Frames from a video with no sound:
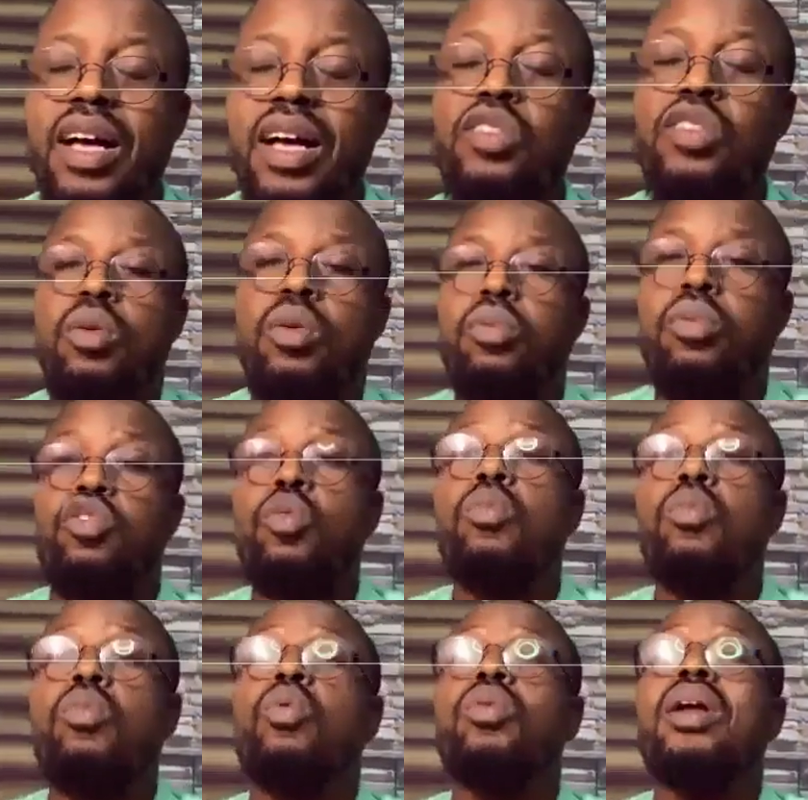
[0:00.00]
At some point,
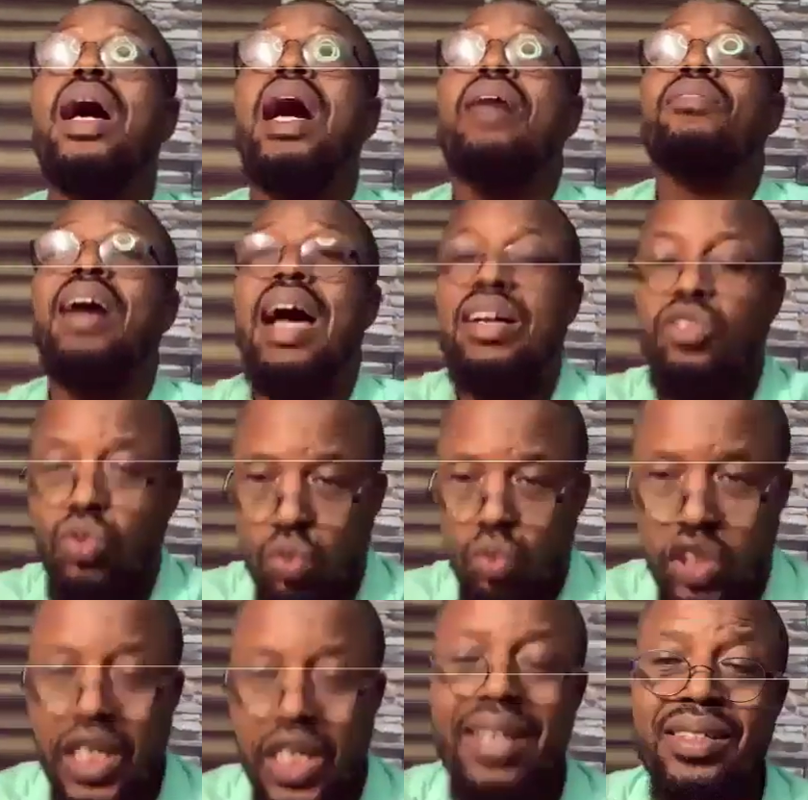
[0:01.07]
Nomo would have had to
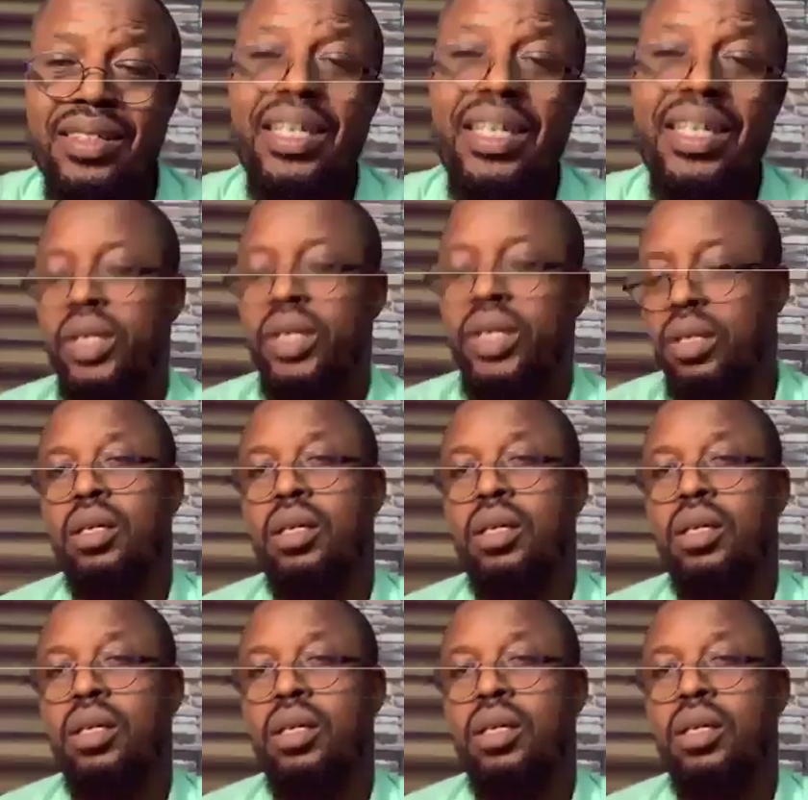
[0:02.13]
charge anyway.